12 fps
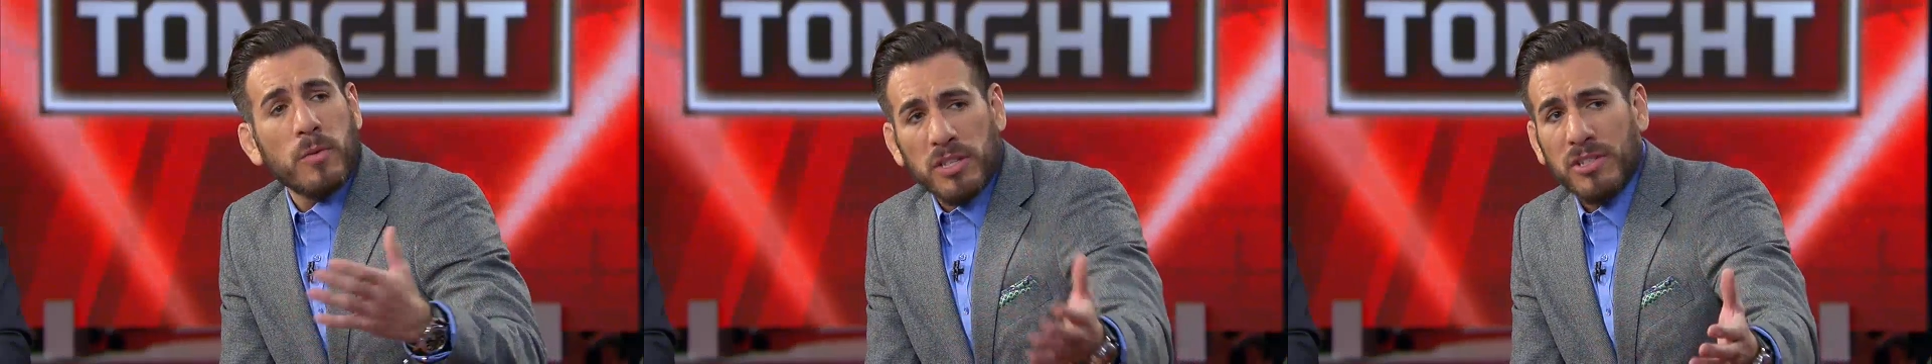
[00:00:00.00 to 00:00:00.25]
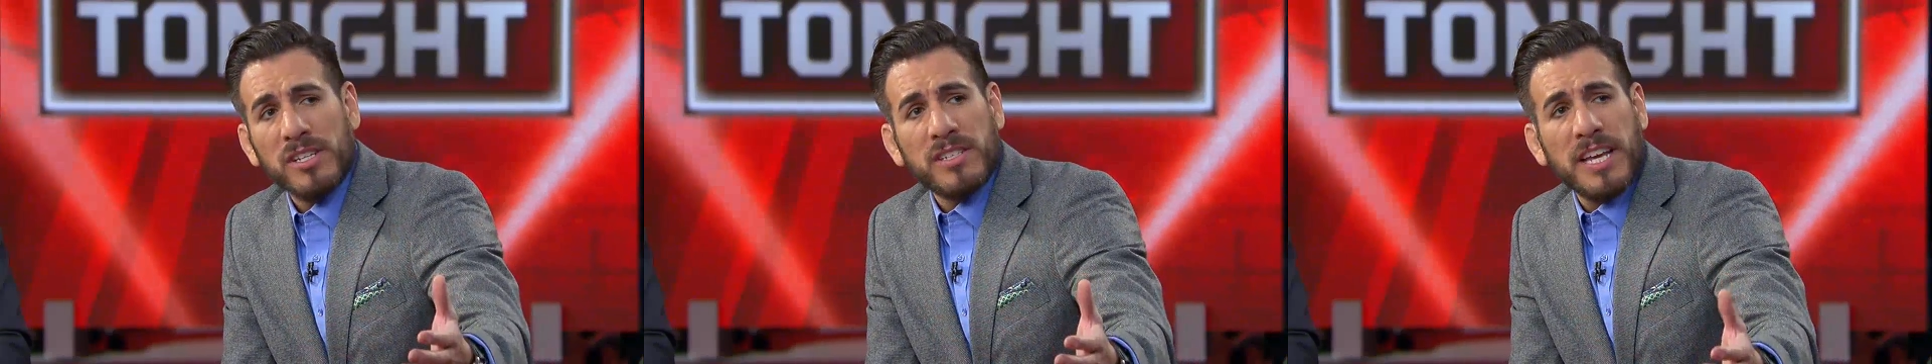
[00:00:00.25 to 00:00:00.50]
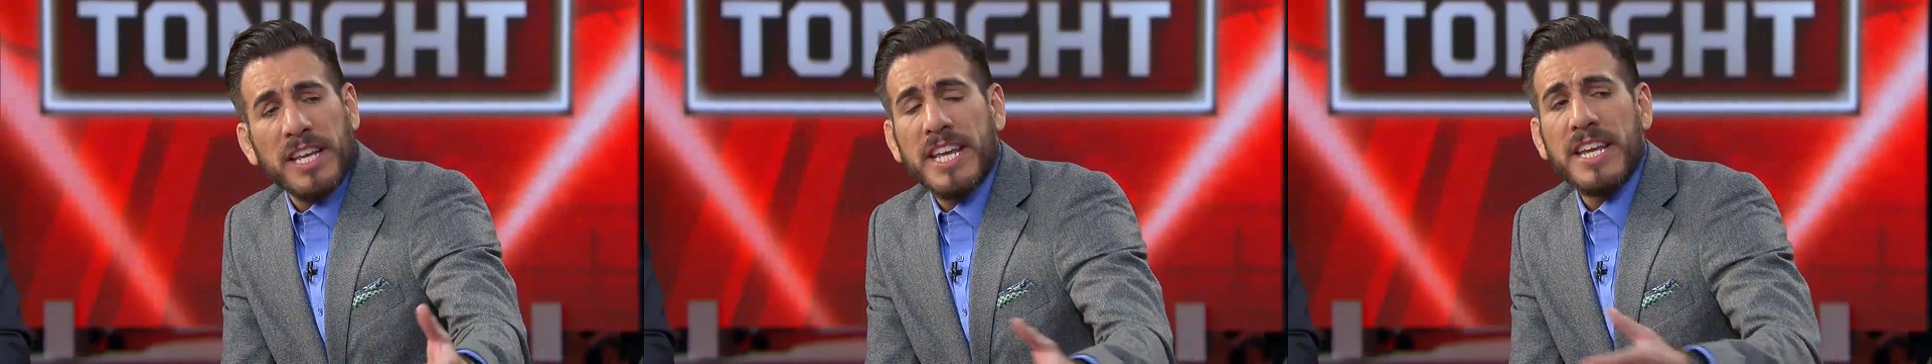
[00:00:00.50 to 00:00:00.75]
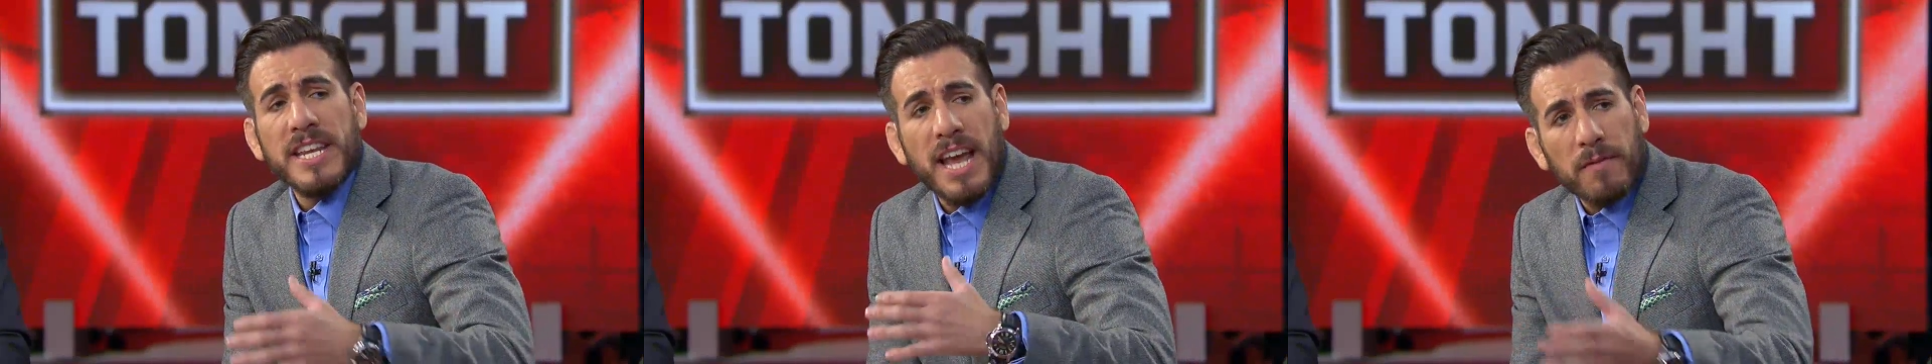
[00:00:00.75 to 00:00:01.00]
You originally said
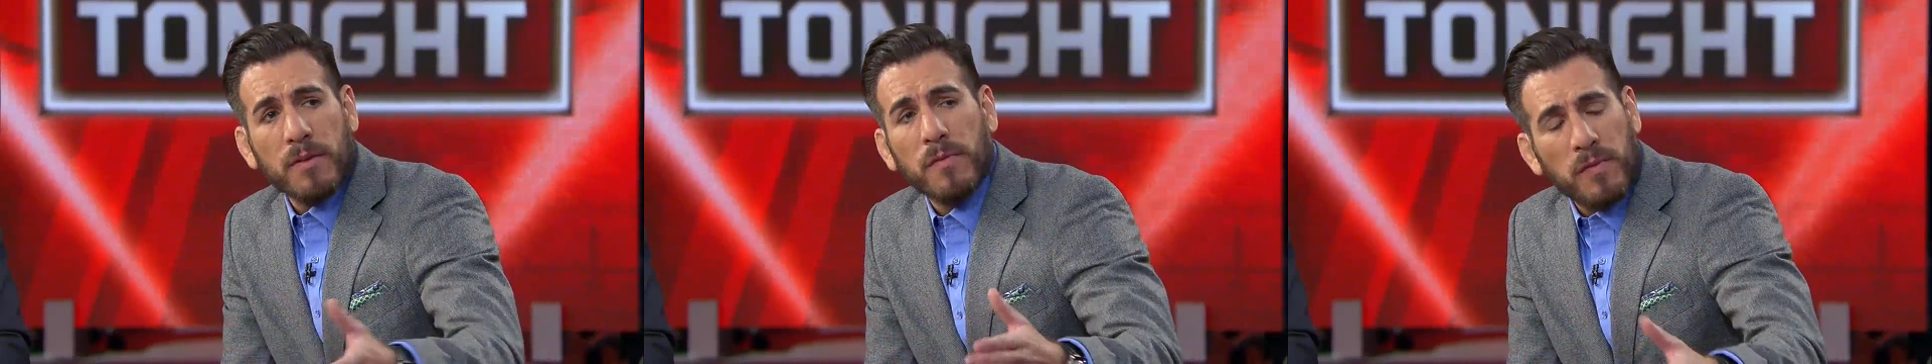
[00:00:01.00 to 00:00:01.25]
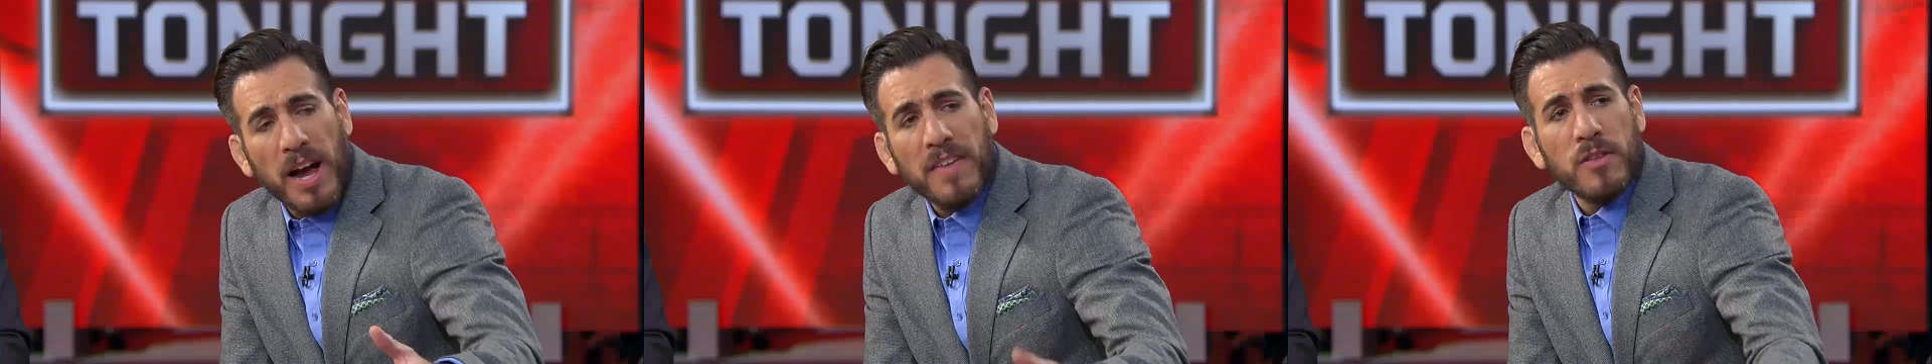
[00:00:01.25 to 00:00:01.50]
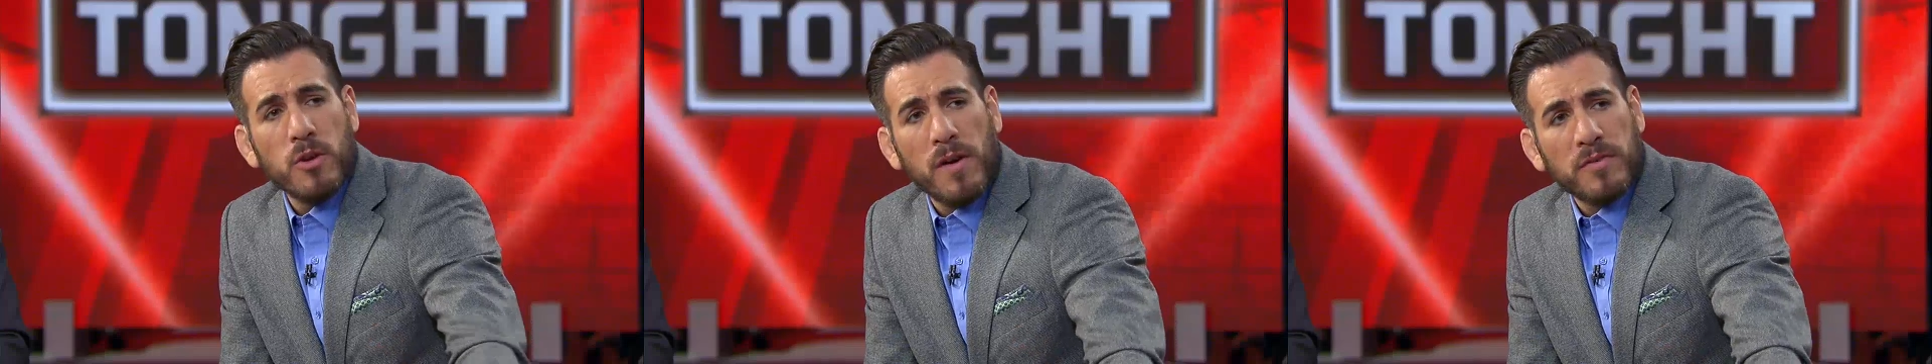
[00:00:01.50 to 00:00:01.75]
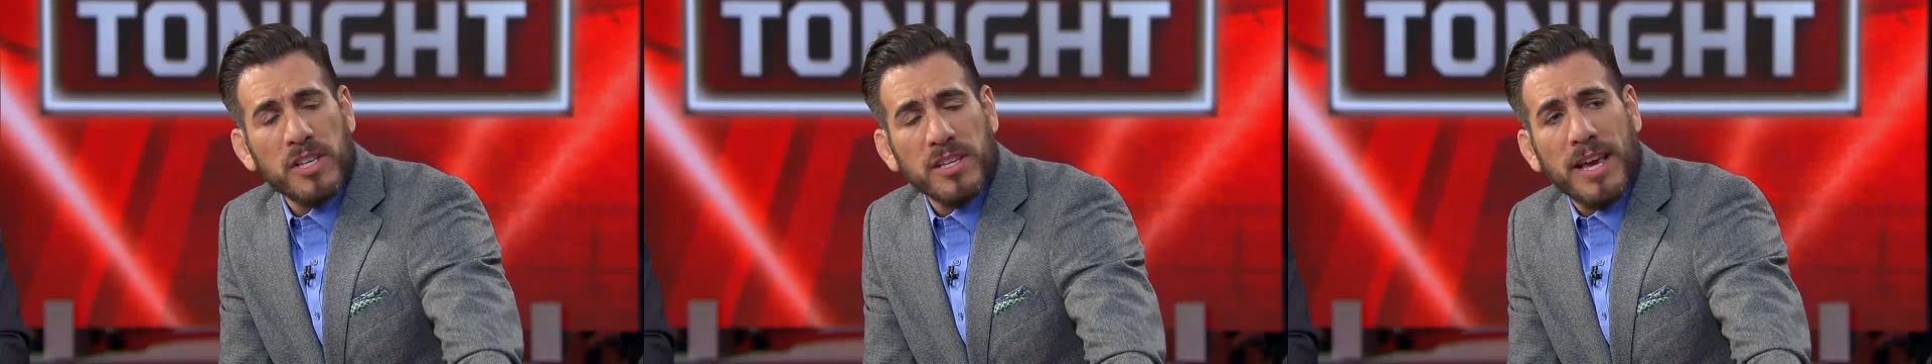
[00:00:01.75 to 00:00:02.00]
he'd never fight in the
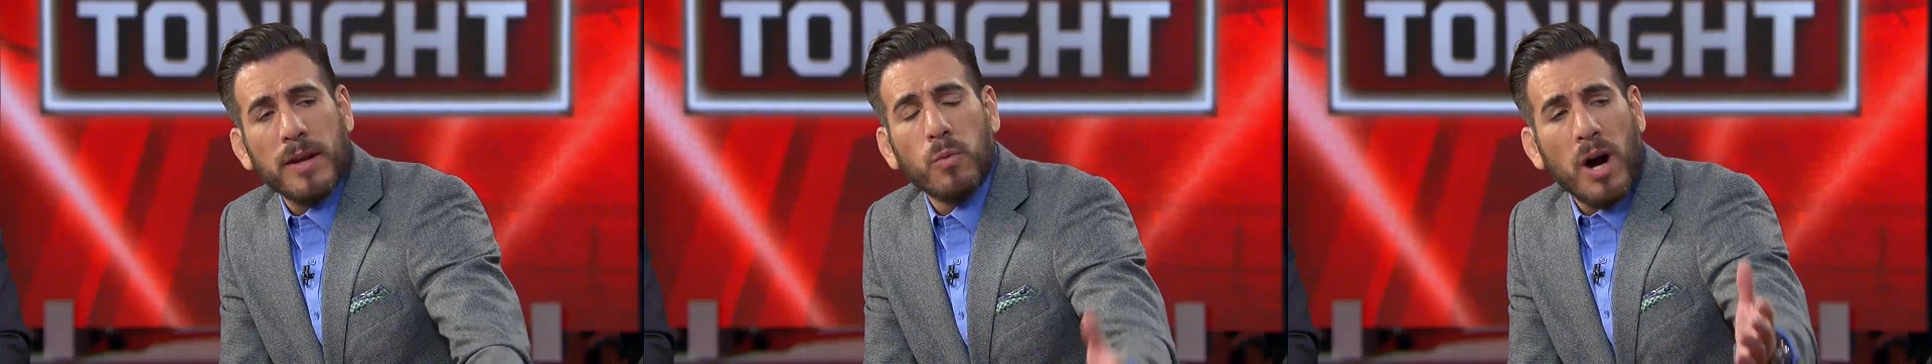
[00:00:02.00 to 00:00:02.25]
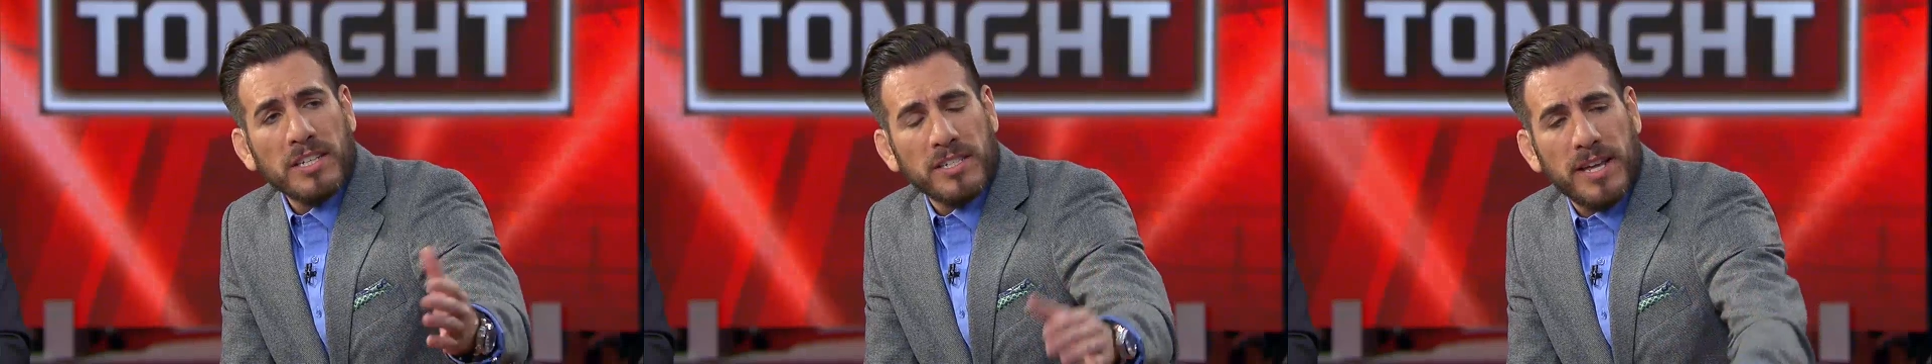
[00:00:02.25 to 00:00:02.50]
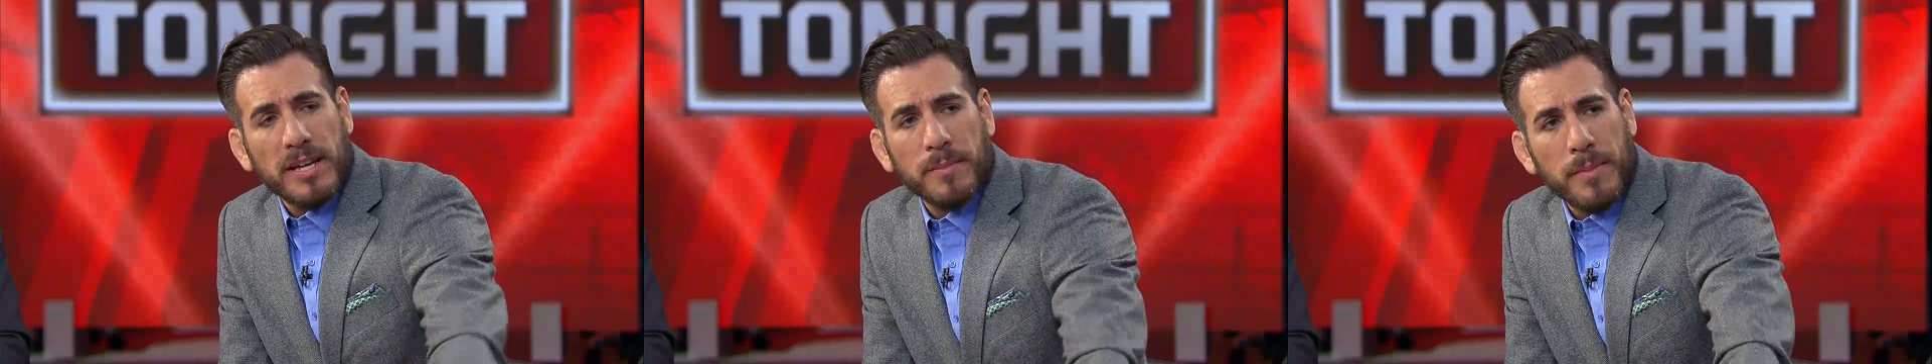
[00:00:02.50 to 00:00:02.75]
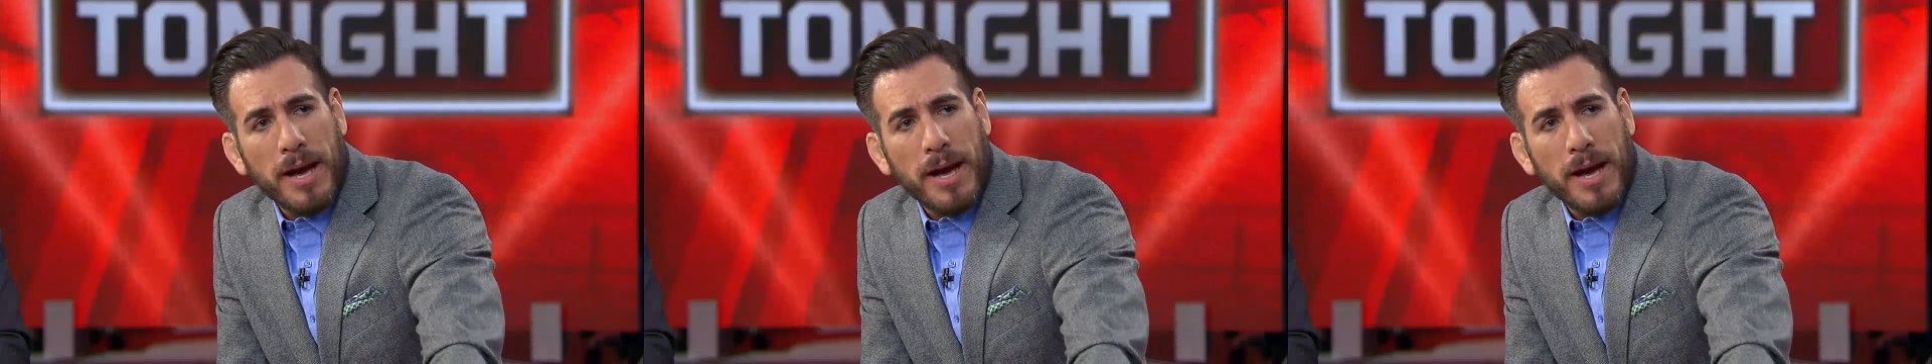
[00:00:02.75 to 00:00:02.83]
UFC again. Why'd you take him